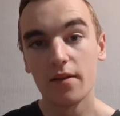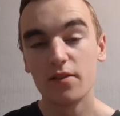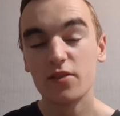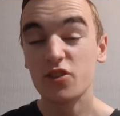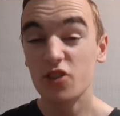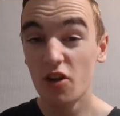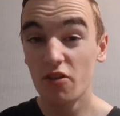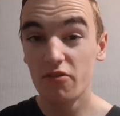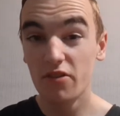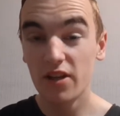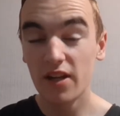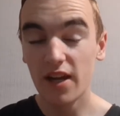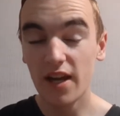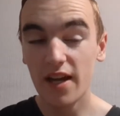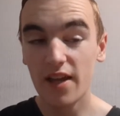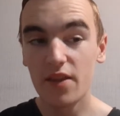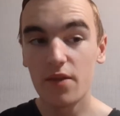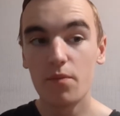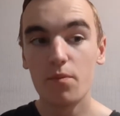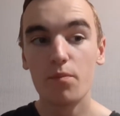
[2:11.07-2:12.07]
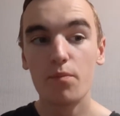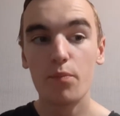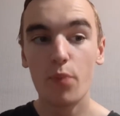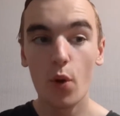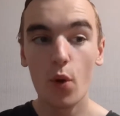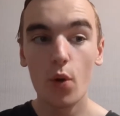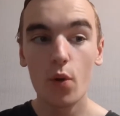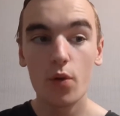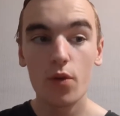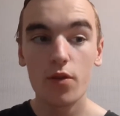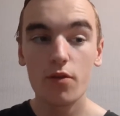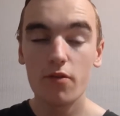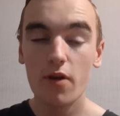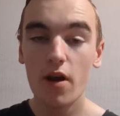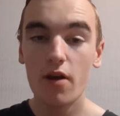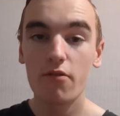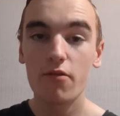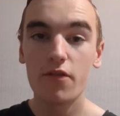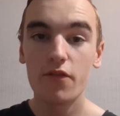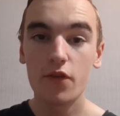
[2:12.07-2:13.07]
don't really like them, but there
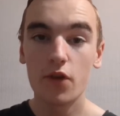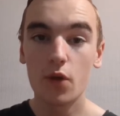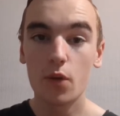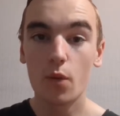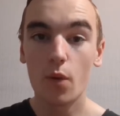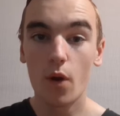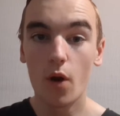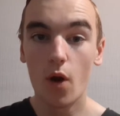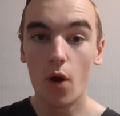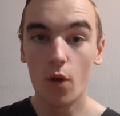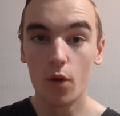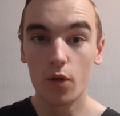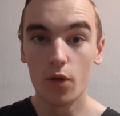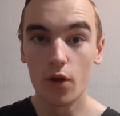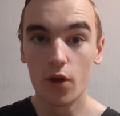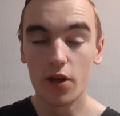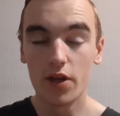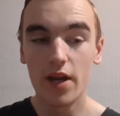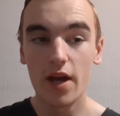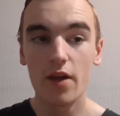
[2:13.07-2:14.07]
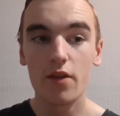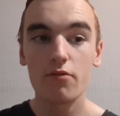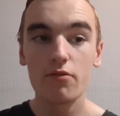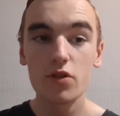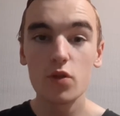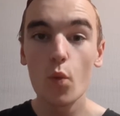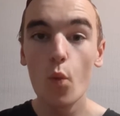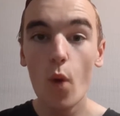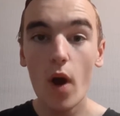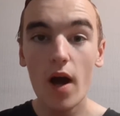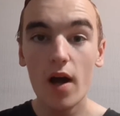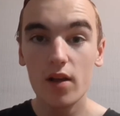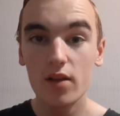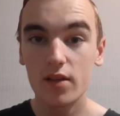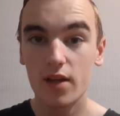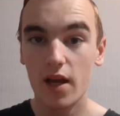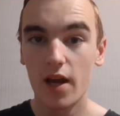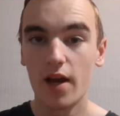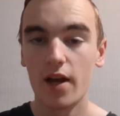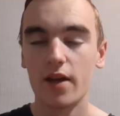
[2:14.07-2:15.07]
are a few on there. Now, there is a wild
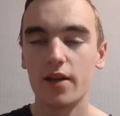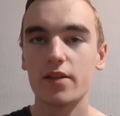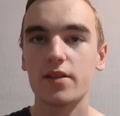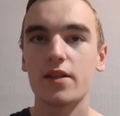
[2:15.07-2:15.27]
card.